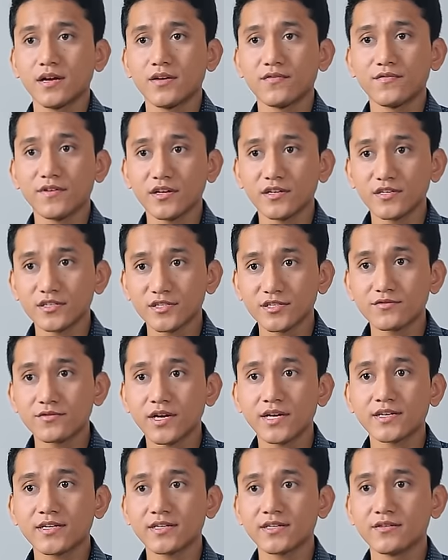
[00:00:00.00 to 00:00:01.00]
I felt
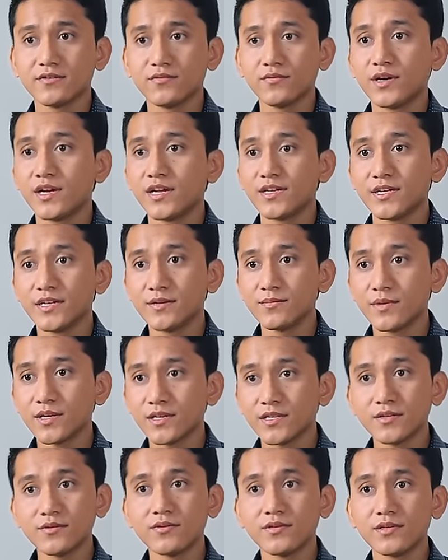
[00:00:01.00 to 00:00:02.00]
distracted when I did my
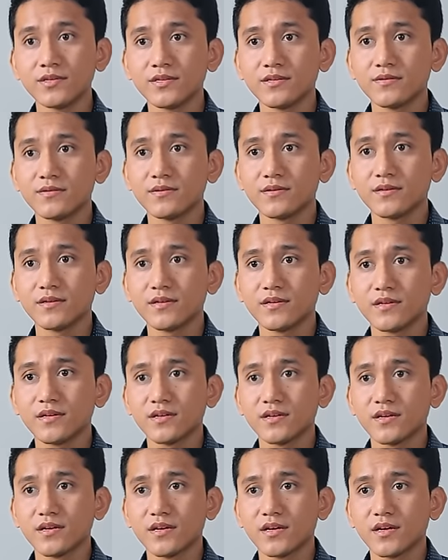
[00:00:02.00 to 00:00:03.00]
duty,
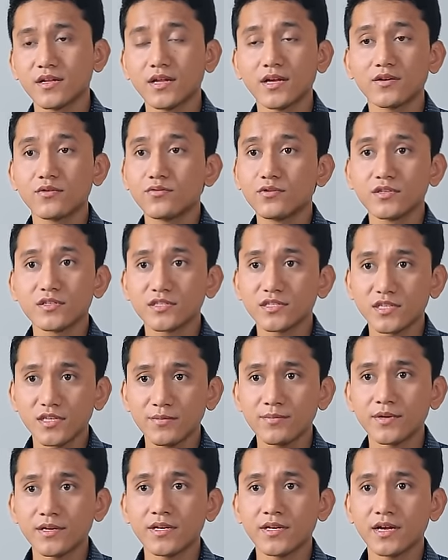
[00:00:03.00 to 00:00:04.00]
and I couldn't
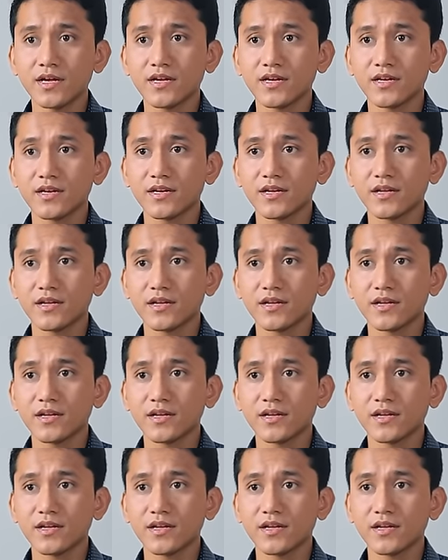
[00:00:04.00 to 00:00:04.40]
sleep at night.